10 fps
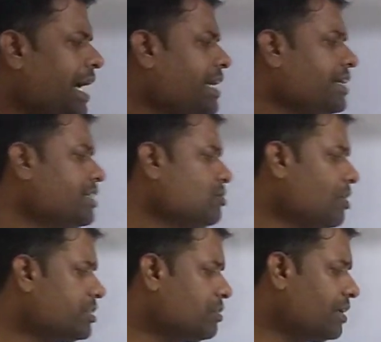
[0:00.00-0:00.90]
and it is
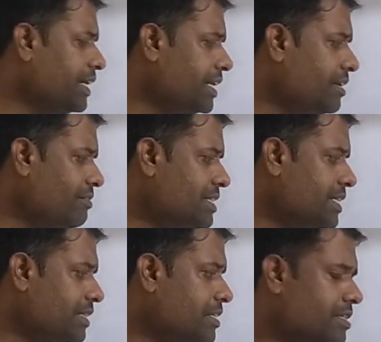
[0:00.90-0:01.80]
also
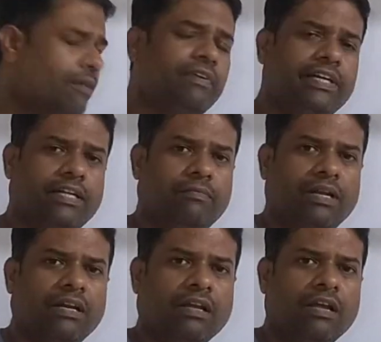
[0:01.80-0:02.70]
continuous in the
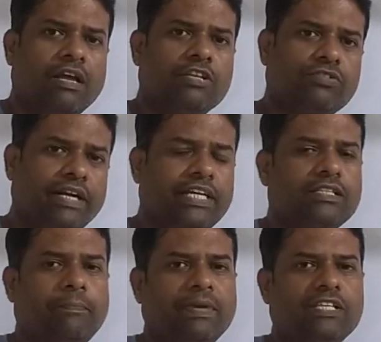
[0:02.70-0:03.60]
subinterval. So it
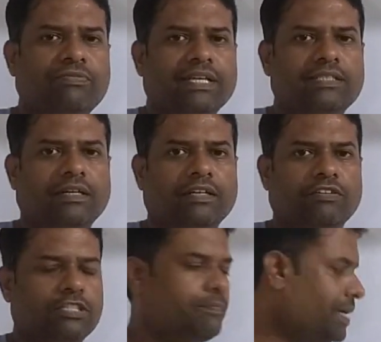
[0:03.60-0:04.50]
is a piecewise
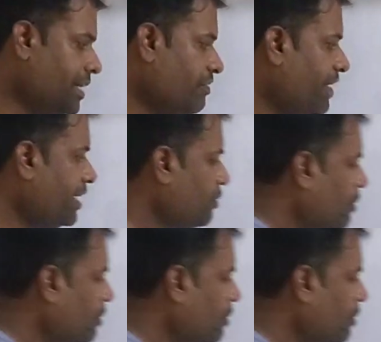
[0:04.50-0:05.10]
continuous. But if I